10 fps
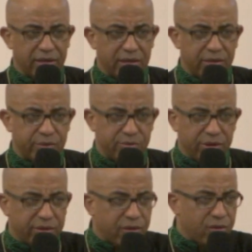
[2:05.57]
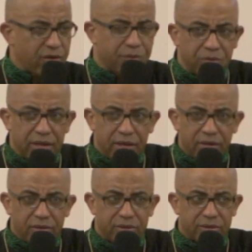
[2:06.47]
I think it was Brother Crump.
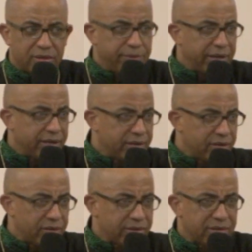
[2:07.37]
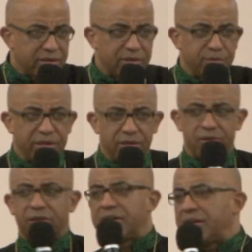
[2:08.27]
Well, somebody uh, said to me,
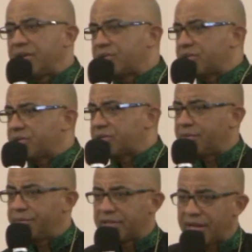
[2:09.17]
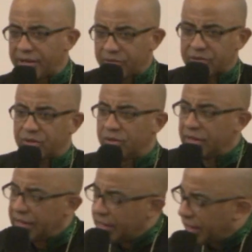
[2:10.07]
You didn't announce the sermon title. So
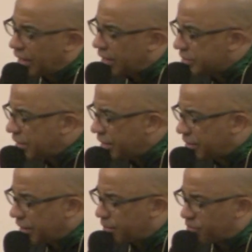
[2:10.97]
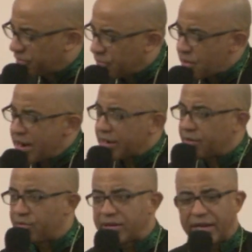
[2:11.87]
I was like, and before I
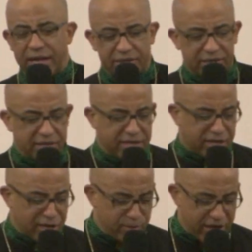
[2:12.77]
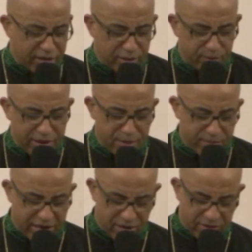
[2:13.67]
could realize it, it came out of the, my
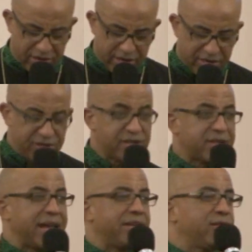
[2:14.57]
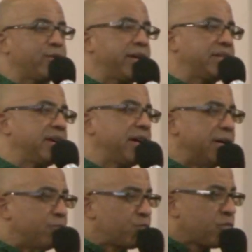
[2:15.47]
mouth just at the right time.